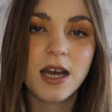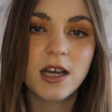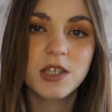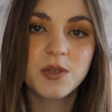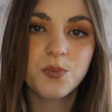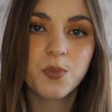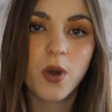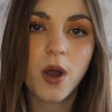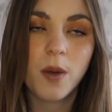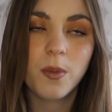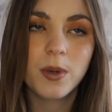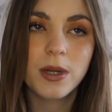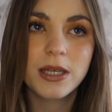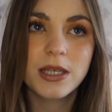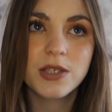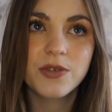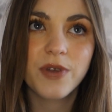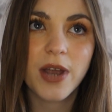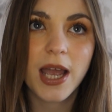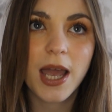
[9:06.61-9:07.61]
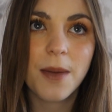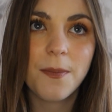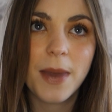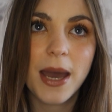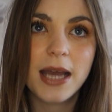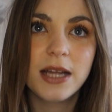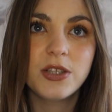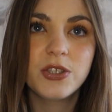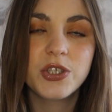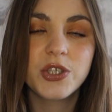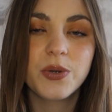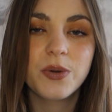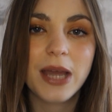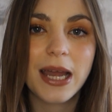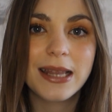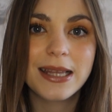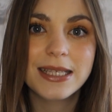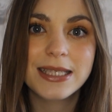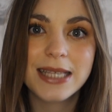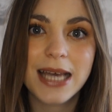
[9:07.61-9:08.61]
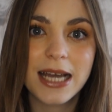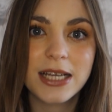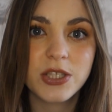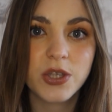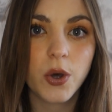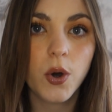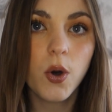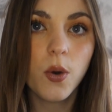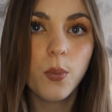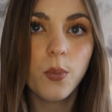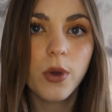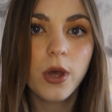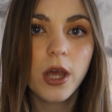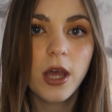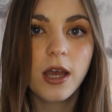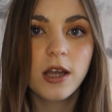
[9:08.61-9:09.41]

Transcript: I would probably recommend you getting the size up